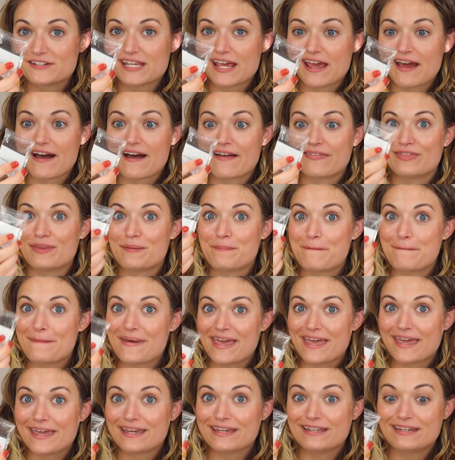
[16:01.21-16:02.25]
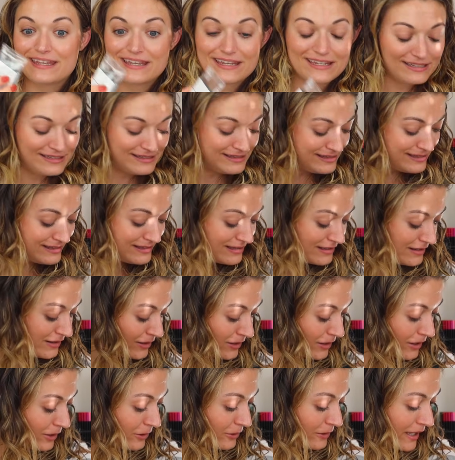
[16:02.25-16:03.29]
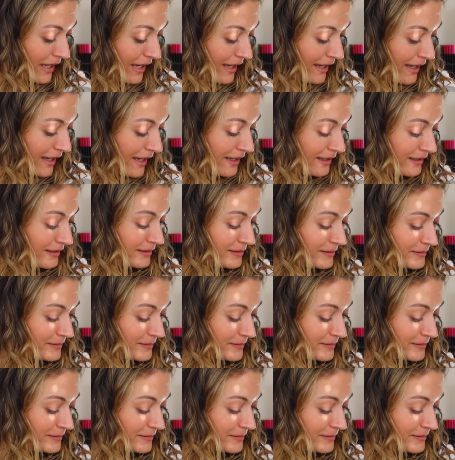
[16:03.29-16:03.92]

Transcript: to add the magnets. Okay.